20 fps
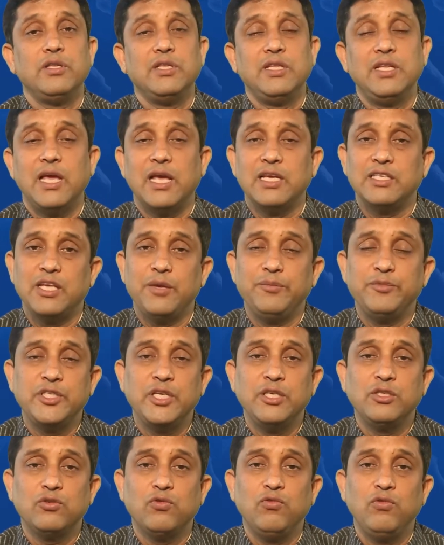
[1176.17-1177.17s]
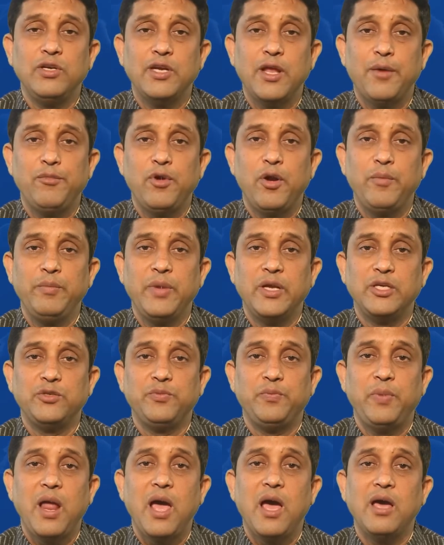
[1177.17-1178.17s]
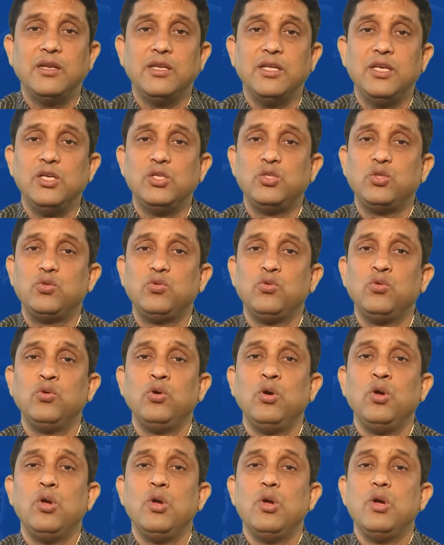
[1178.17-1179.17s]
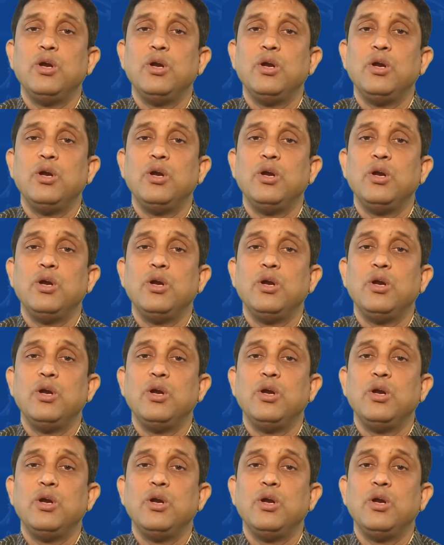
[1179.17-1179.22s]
the SMC school development plan is to